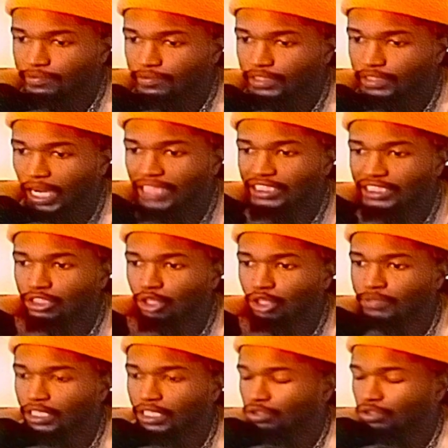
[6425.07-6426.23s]
I just hope they
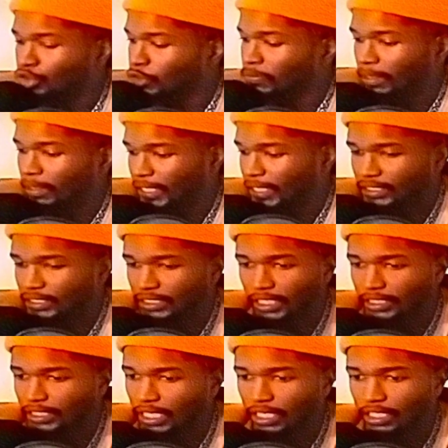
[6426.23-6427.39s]
don't do my mans like
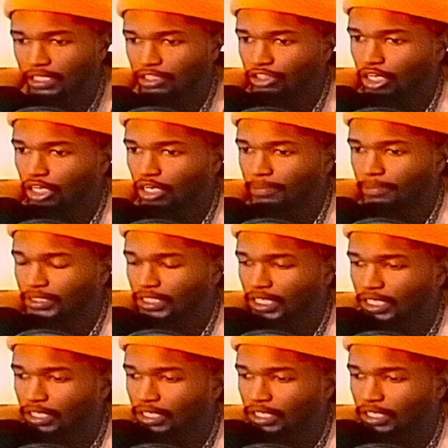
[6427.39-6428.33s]
that. You know what I'm saying?